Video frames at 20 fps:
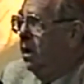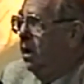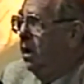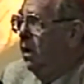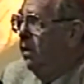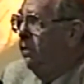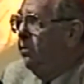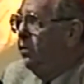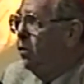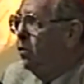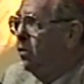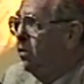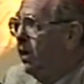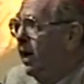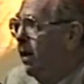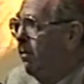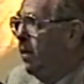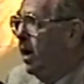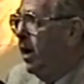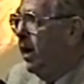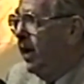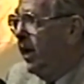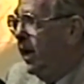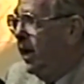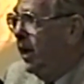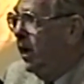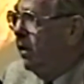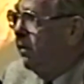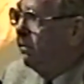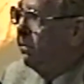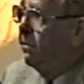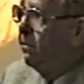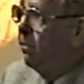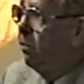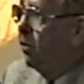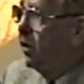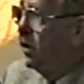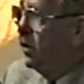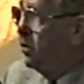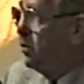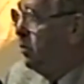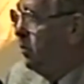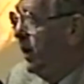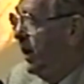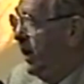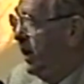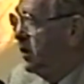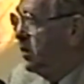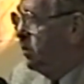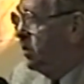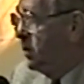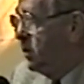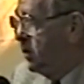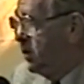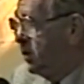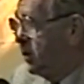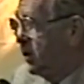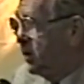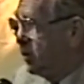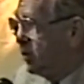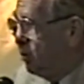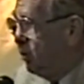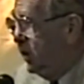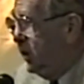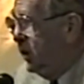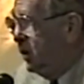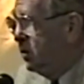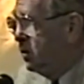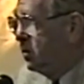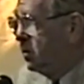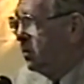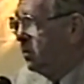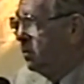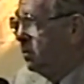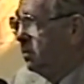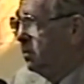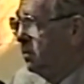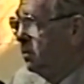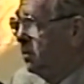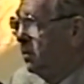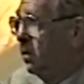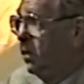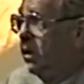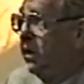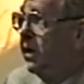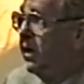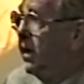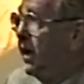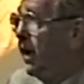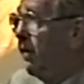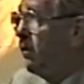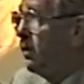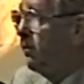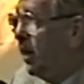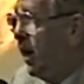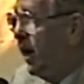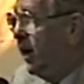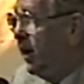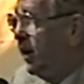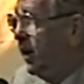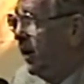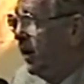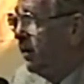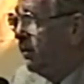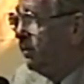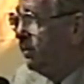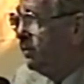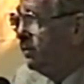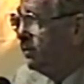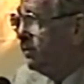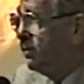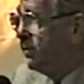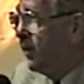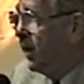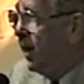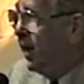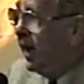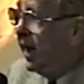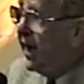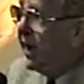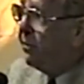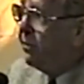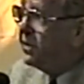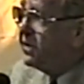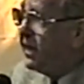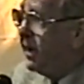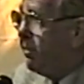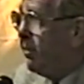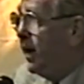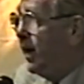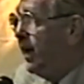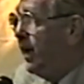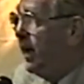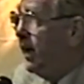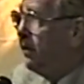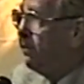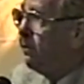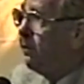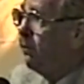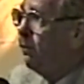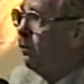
If you were MIA for 42 days, which is six weeks, you didn't have to buy again. I was MIA for